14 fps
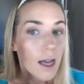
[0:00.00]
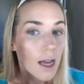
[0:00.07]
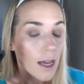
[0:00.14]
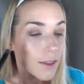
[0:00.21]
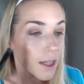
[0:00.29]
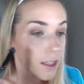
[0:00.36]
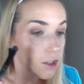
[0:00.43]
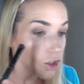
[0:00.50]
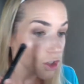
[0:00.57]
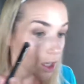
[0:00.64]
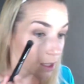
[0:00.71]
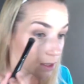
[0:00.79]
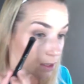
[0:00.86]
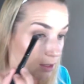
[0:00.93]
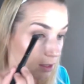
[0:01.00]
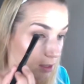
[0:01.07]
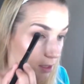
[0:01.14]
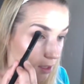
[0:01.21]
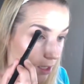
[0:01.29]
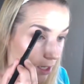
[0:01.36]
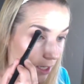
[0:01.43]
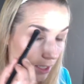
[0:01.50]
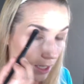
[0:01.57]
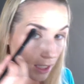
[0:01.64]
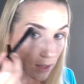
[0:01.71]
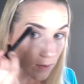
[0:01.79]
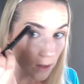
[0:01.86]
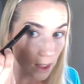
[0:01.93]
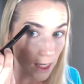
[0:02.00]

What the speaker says: and then I kind of want to